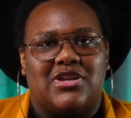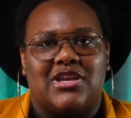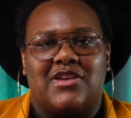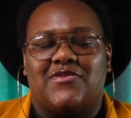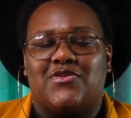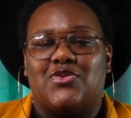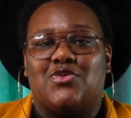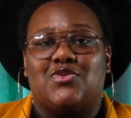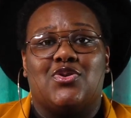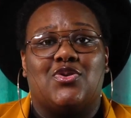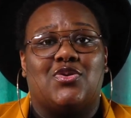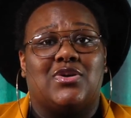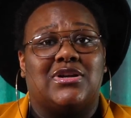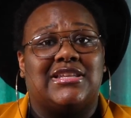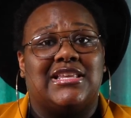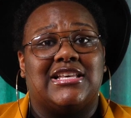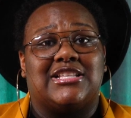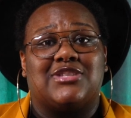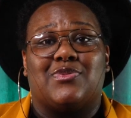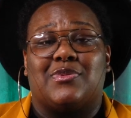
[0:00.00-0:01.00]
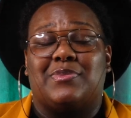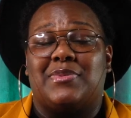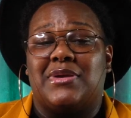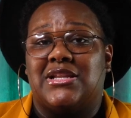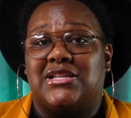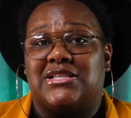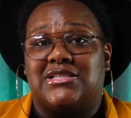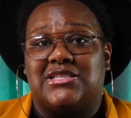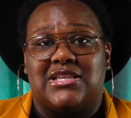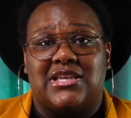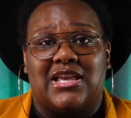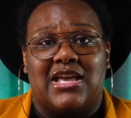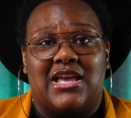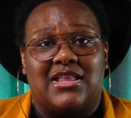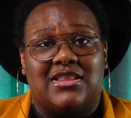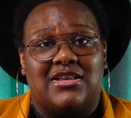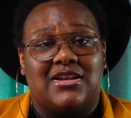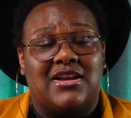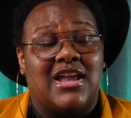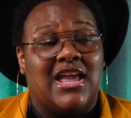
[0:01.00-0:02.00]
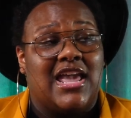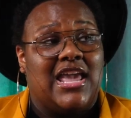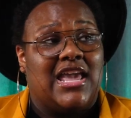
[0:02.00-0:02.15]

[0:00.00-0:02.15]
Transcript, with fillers: If you know it, let's repeat it together.